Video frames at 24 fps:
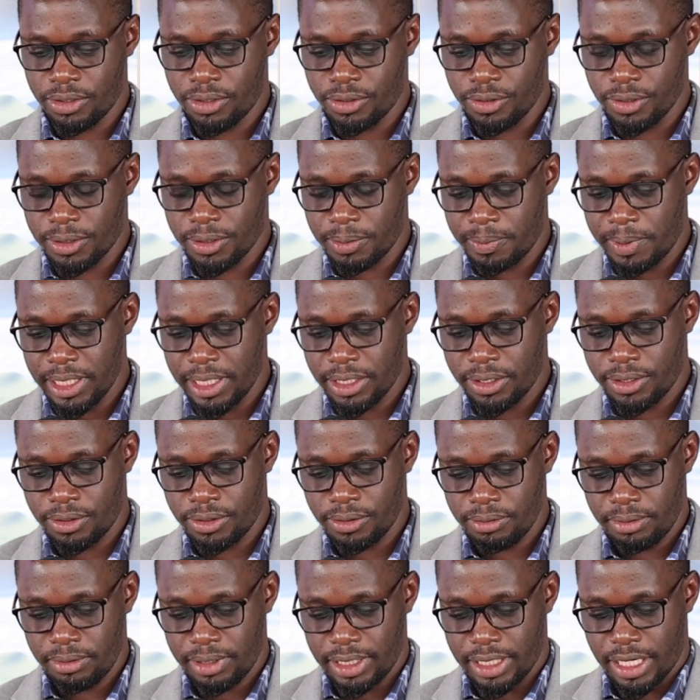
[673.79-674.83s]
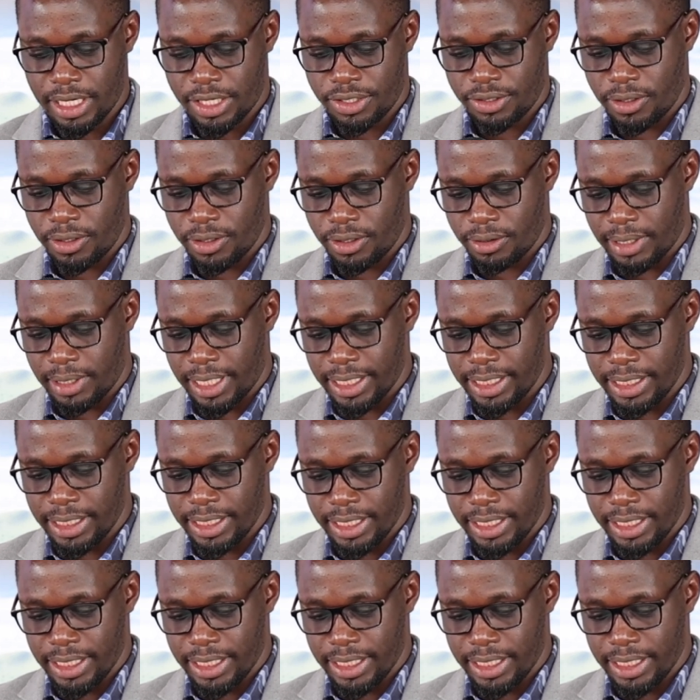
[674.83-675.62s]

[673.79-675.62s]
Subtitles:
to speak to in a short while.